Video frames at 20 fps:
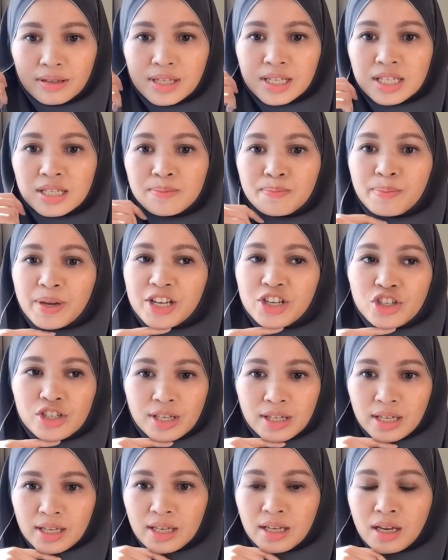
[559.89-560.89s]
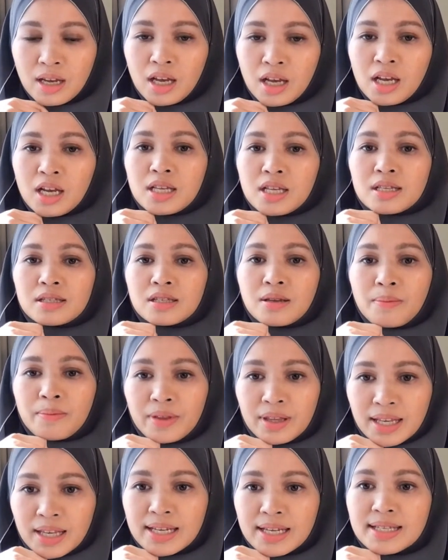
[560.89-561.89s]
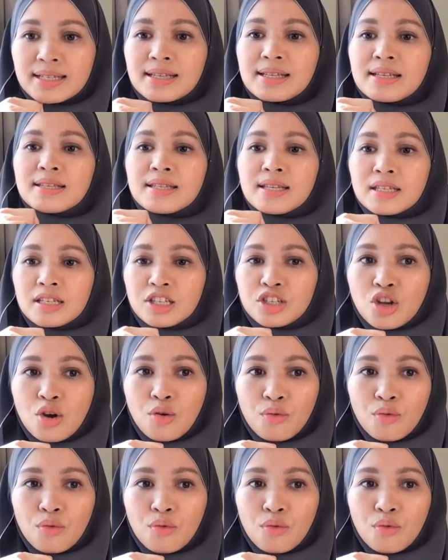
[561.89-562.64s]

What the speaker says: especially something that is considered